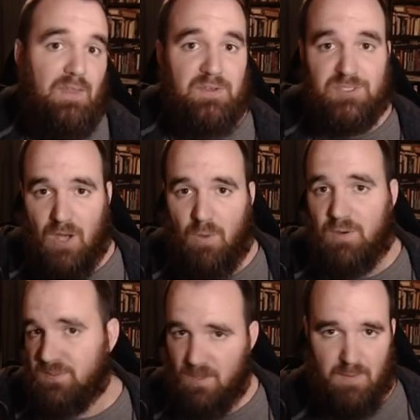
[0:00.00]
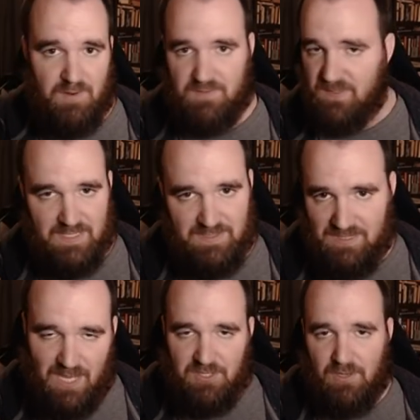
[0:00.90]
other Star Wars film under the Disney
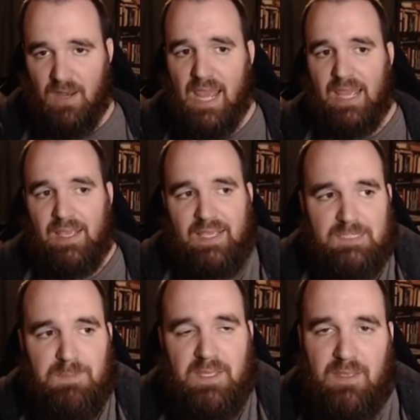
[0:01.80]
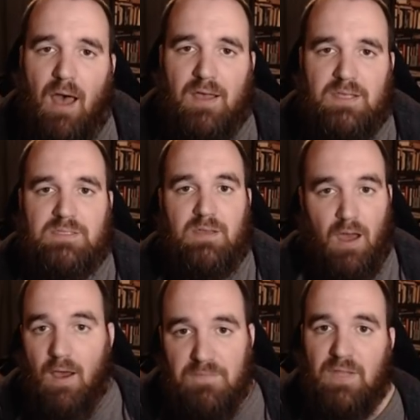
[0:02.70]
tenure is because
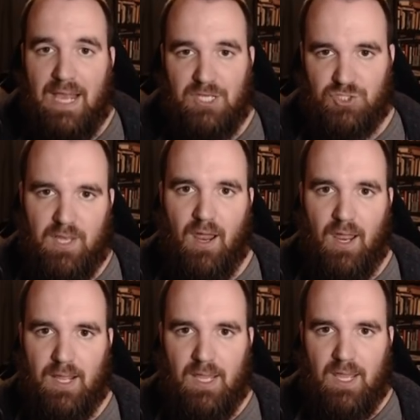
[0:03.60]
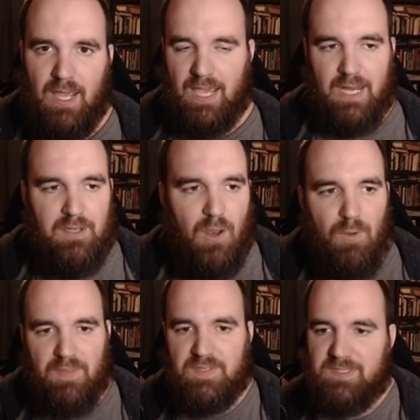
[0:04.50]
of The Last Jedi. And I know
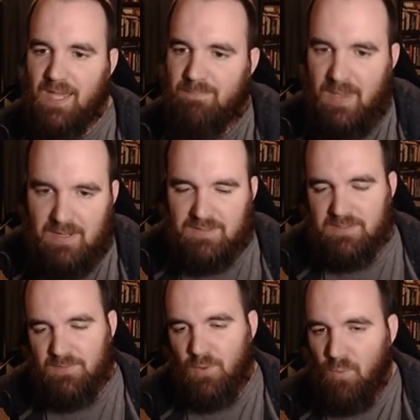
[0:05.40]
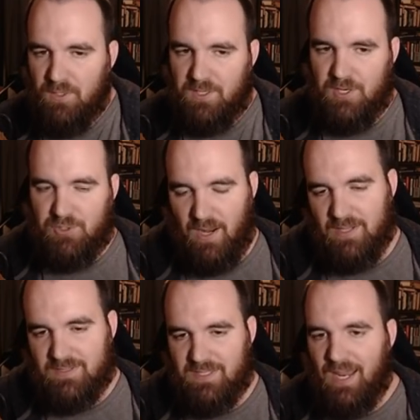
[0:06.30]
that the Scott Mendelsons of the world are going to try
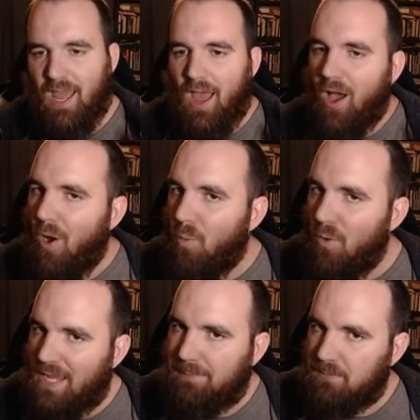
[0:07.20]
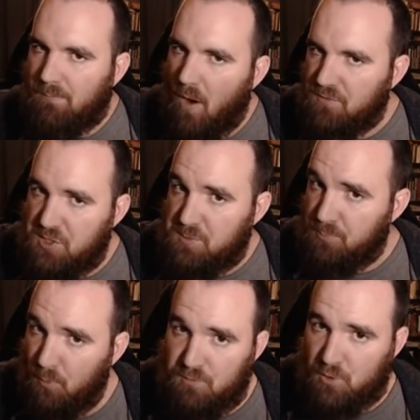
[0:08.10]
and say, oh, well, Captain Marvel just
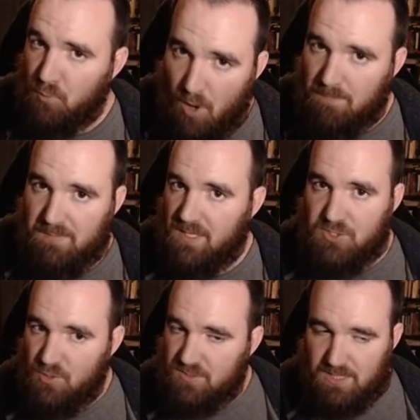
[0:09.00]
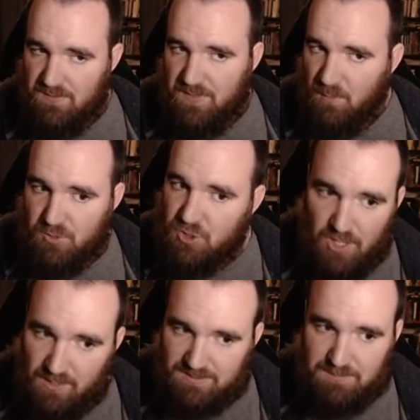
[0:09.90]
proved you wrong because you said that there was
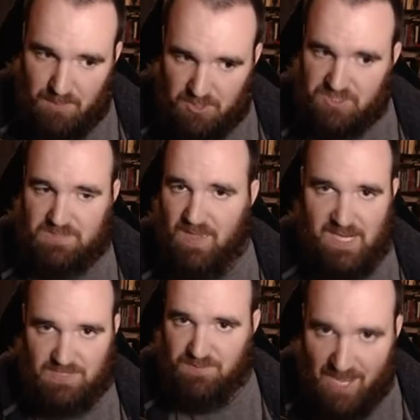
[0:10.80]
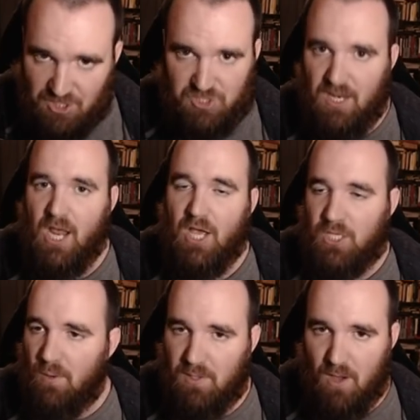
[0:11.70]
just as much dissatisfaction
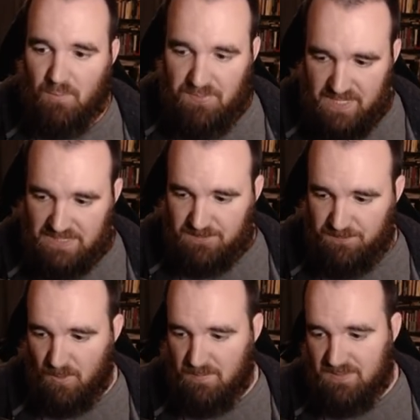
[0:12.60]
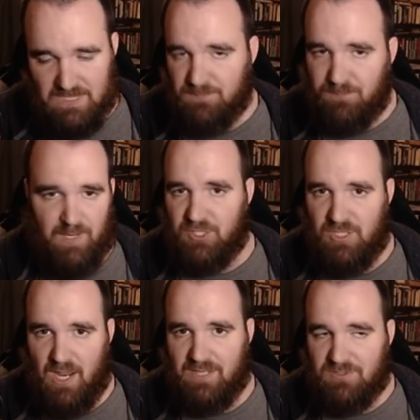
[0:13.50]
going on with this film and this
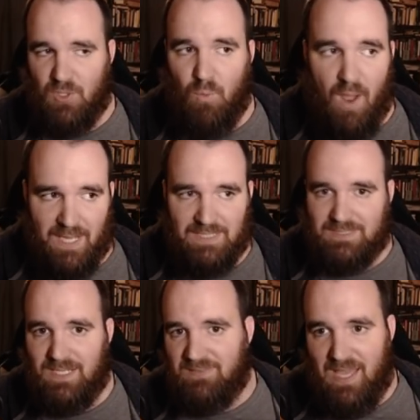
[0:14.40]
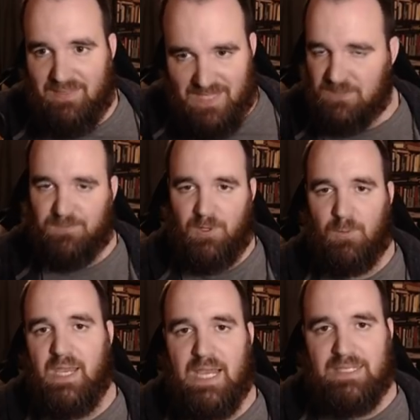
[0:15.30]
franchise, and so why isn't it that this
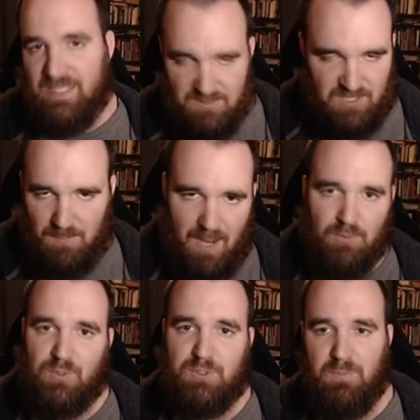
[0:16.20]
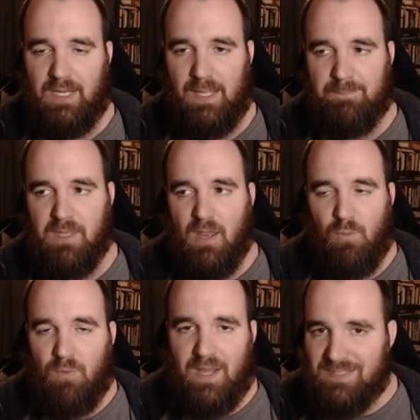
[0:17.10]
film didn't somehow lose money?
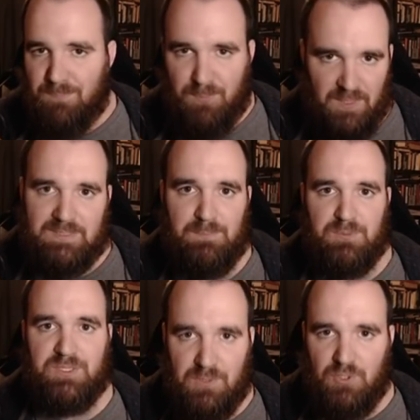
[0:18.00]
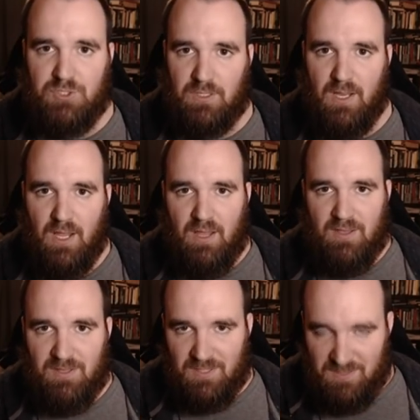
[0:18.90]
Well, that's a pretty simple solution.
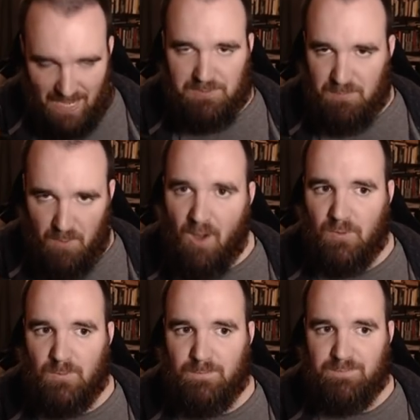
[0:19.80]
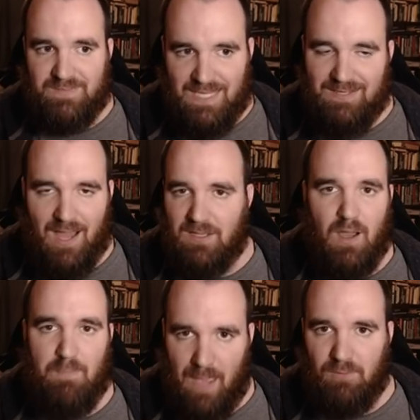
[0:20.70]
Captain Marvel did not
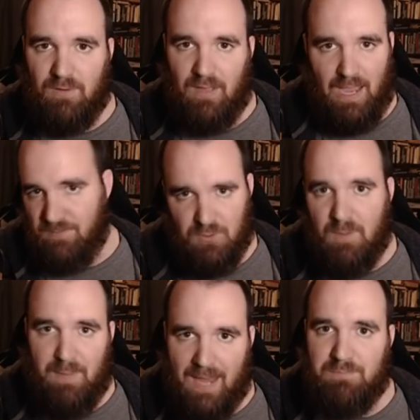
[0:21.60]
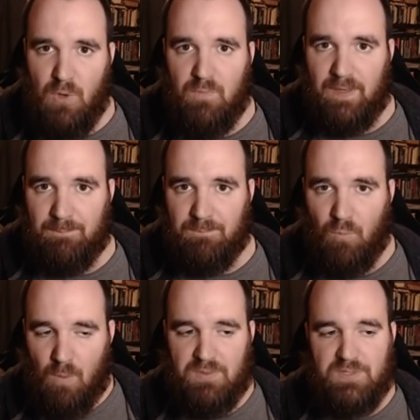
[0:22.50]
come out after a bad movie.
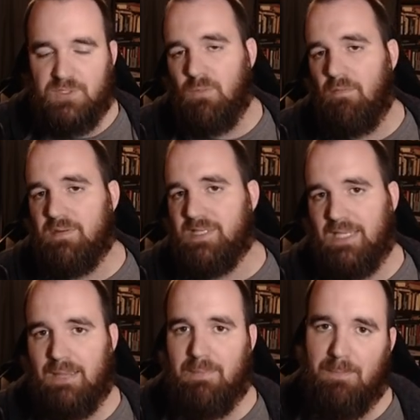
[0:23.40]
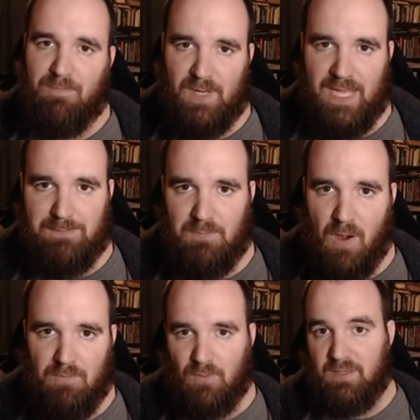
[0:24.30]
What were the two movies that came out before Captain
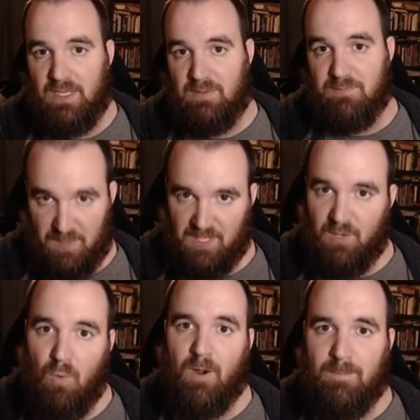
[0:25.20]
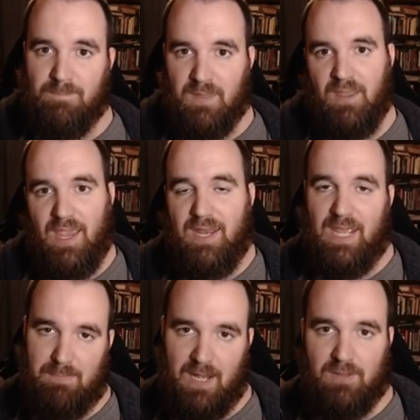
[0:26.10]
Marvel? Infinity War and
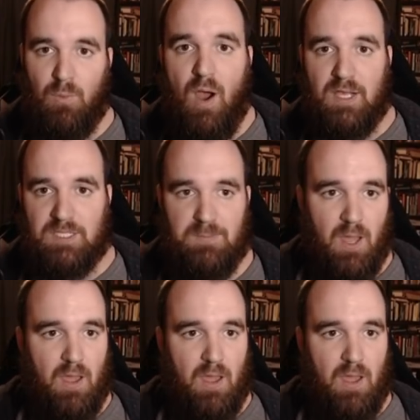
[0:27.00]
Ant Man and the Wasp